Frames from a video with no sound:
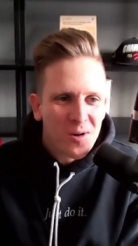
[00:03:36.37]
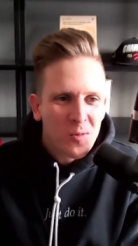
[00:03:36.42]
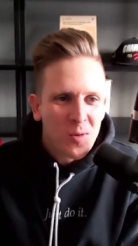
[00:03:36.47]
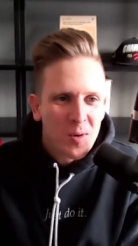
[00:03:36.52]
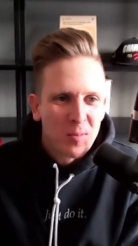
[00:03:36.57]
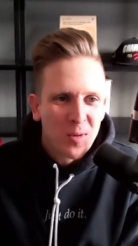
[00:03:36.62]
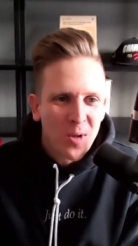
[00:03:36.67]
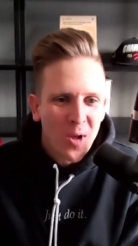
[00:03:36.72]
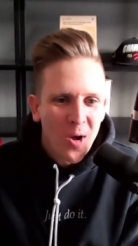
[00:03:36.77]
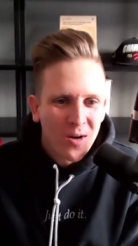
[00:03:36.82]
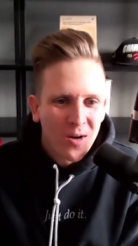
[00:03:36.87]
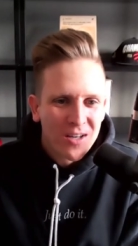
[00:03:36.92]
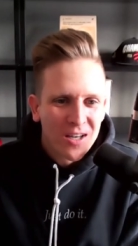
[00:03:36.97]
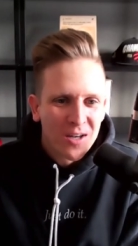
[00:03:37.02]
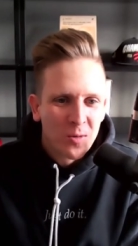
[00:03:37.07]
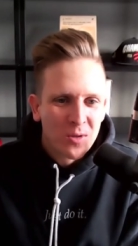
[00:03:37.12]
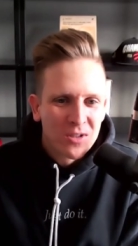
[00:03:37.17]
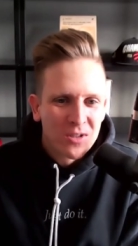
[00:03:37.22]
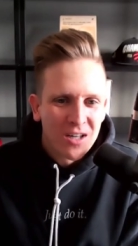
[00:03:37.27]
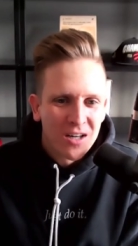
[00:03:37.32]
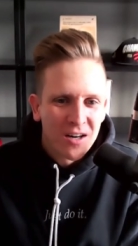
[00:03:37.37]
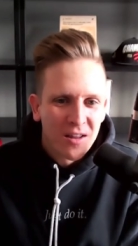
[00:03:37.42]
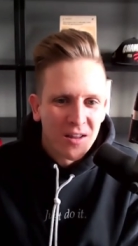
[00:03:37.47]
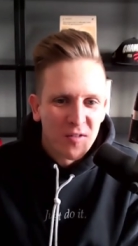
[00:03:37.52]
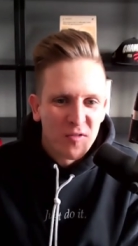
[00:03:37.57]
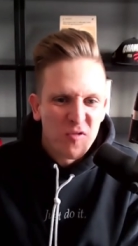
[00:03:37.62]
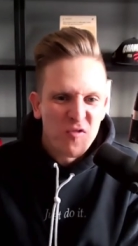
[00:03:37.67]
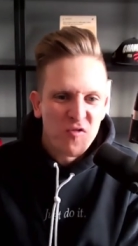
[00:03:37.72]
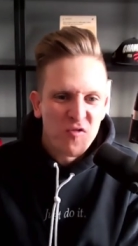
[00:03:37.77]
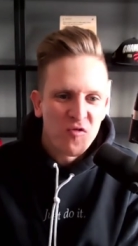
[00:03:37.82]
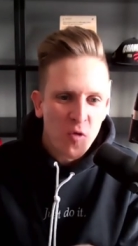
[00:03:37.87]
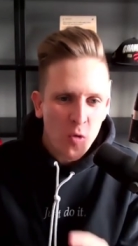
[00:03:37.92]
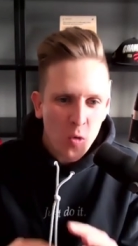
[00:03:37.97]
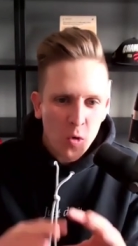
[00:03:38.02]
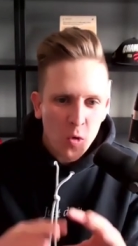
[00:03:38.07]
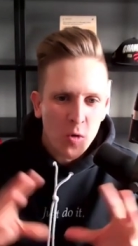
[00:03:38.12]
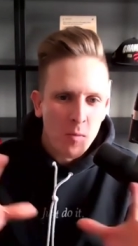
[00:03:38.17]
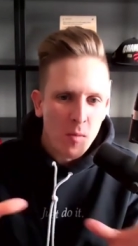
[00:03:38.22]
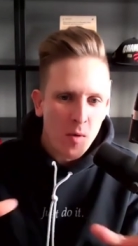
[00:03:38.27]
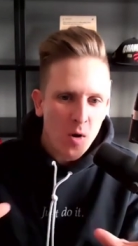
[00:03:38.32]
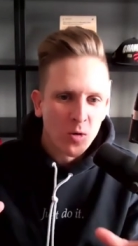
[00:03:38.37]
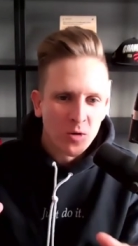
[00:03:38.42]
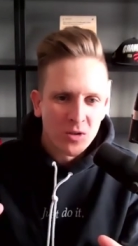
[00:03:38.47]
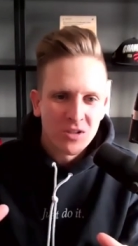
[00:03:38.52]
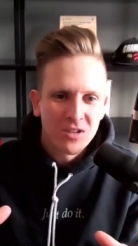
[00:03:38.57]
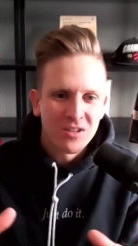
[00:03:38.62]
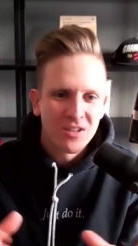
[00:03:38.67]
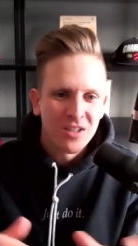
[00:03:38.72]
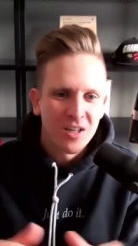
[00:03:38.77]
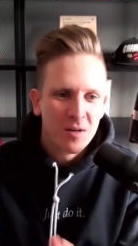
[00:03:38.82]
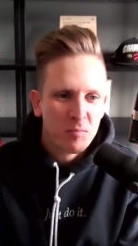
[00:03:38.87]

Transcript: when blogging was kind of the foremost